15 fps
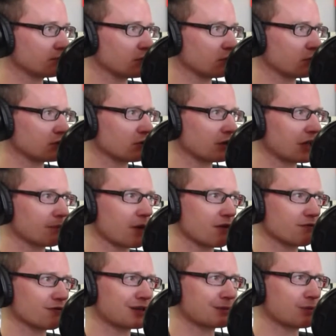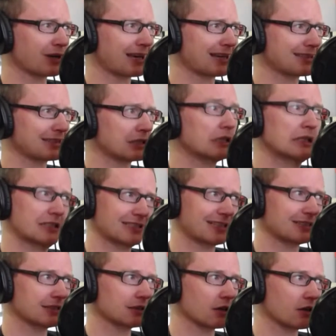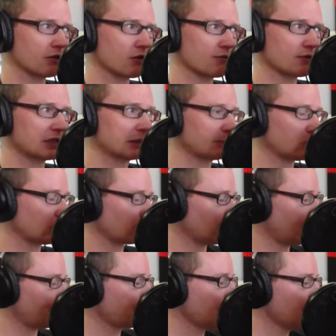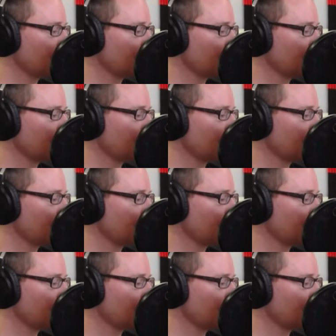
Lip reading: but we're talking about Facebook ads here. Chances are they're on Facebook, right?